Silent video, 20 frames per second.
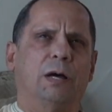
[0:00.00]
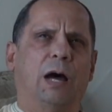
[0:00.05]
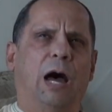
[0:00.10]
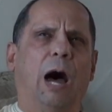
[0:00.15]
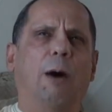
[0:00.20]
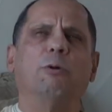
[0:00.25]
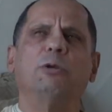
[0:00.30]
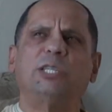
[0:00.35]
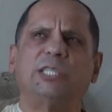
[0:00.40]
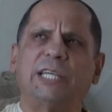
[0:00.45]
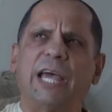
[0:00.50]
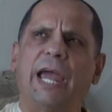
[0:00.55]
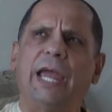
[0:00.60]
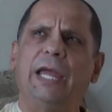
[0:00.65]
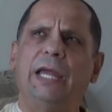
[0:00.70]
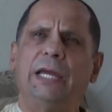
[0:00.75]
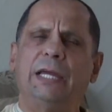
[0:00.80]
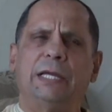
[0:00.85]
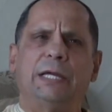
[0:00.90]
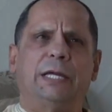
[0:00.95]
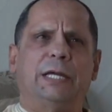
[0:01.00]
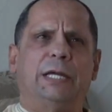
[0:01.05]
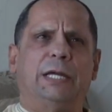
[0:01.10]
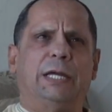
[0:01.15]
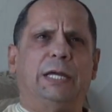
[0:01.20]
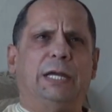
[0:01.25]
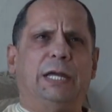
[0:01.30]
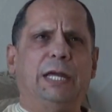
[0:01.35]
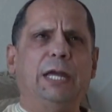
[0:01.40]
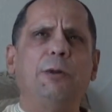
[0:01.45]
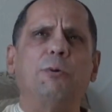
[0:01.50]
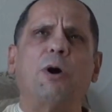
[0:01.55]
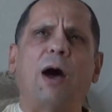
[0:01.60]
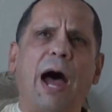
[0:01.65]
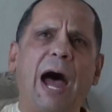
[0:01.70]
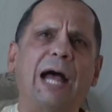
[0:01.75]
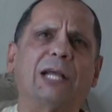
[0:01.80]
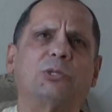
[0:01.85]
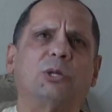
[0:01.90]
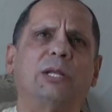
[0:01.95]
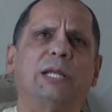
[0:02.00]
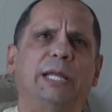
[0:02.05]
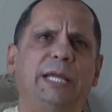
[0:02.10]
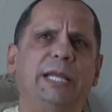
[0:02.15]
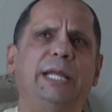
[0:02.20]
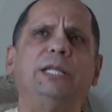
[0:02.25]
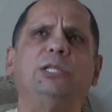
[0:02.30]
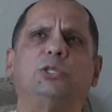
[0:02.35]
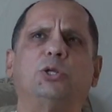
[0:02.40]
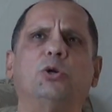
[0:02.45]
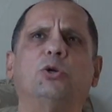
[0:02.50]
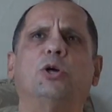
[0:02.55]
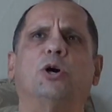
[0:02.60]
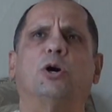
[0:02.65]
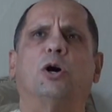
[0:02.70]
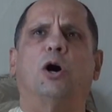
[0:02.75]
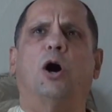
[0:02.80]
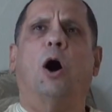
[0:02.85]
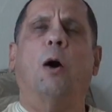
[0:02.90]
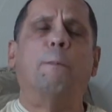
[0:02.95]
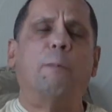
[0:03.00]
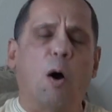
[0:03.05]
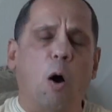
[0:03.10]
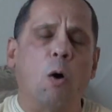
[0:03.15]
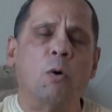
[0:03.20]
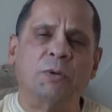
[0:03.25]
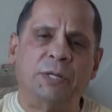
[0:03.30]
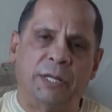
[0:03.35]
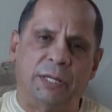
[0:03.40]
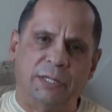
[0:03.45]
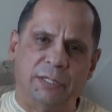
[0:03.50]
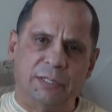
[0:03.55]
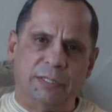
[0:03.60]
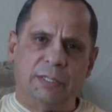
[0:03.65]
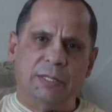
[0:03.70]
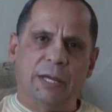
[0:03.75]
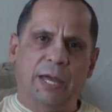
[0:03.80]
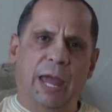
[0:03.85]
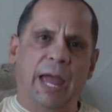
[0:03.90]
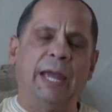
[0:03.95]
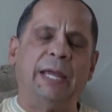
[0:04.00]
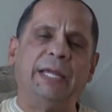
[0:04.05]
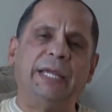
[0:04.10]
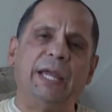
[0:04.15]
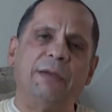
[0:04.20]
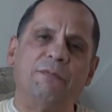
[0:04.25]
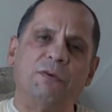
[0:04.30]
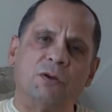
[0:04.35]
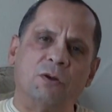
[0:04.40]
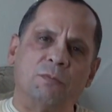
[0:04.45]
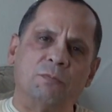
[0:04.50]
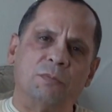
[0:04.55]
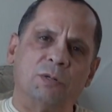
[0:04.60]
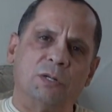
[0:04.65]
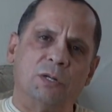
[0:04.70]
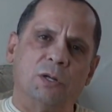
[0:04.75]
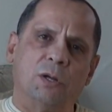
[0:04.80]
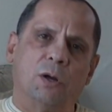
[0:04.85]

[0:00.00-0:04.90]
would say, he was actually leading to the opponent and giving them